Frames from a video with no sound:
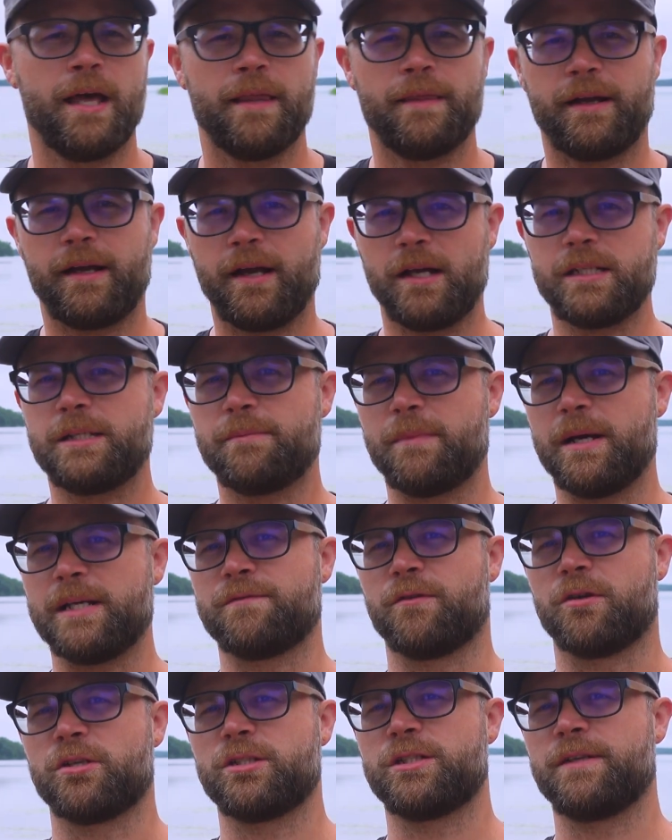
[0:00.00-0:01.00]
the customized
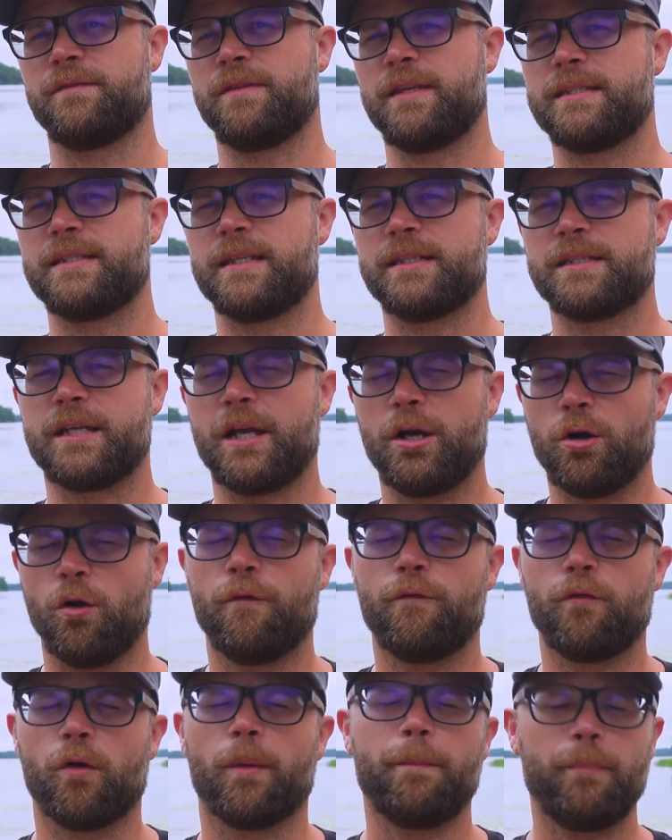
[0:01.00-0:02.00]
versions of these things can go
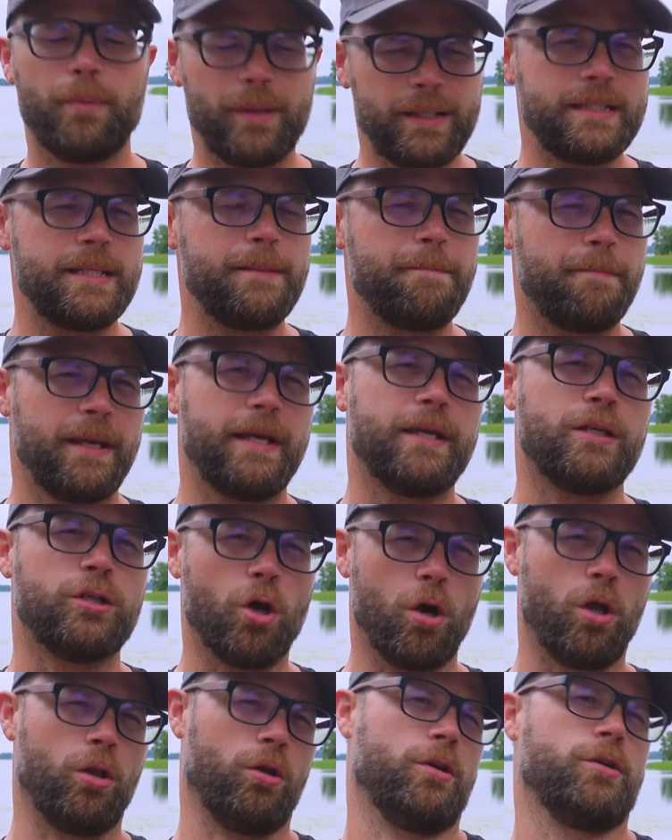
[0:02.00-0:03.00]
for pretty big
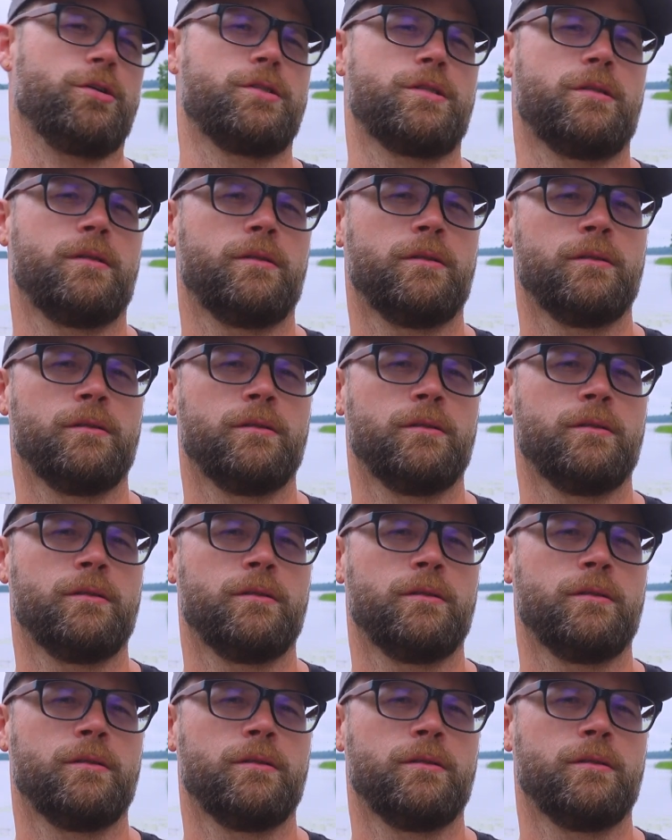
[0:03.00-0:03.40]
dollars. A